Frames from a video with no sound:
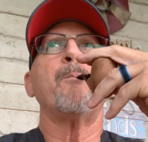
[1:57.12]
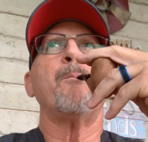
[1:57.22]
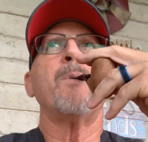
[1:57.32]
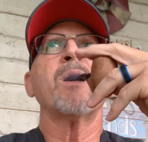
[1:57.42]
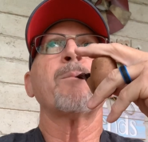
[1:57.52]

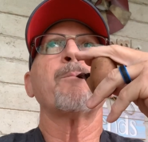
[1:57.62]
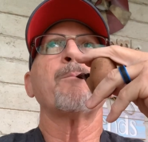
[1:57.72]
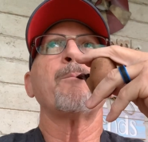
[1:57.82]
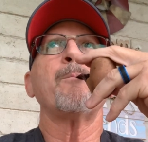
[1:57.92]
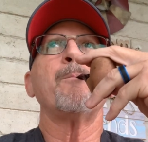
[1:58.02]

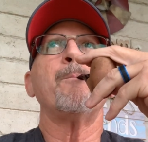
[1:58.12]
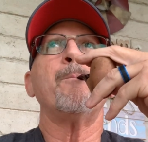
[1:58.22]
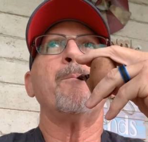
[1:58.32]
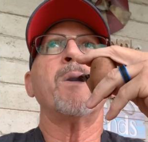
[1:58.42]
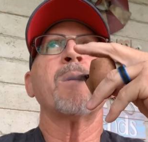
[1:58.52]

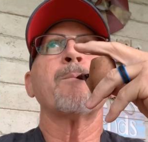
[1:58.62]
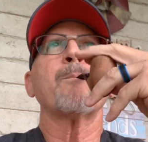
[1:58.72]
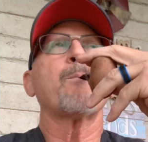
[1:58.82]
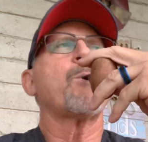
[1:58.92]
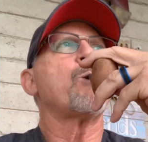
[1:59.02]

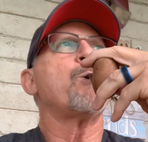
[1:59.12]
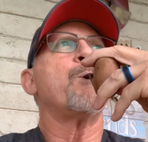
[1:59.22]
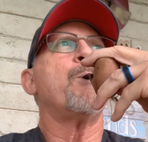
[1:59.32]
Nobody speaks.